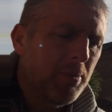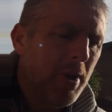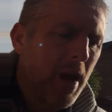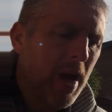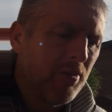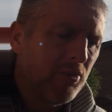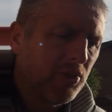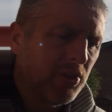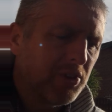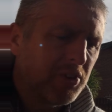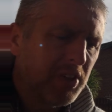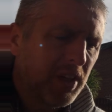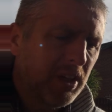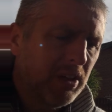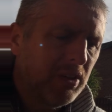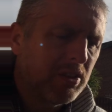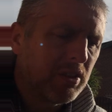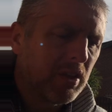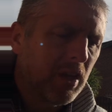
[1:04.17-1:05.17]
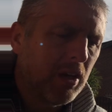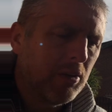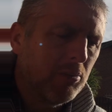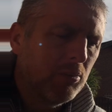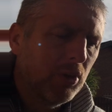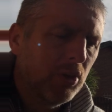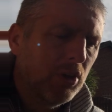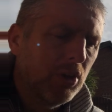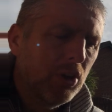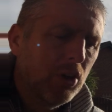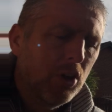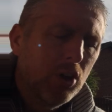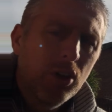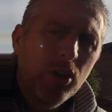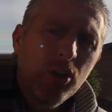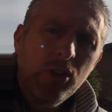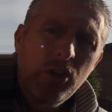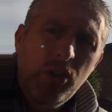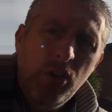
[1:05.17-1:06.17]
heaven a second time,
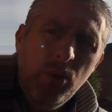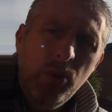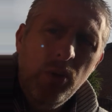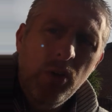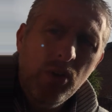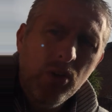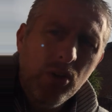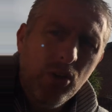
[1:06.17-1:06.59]
'Do not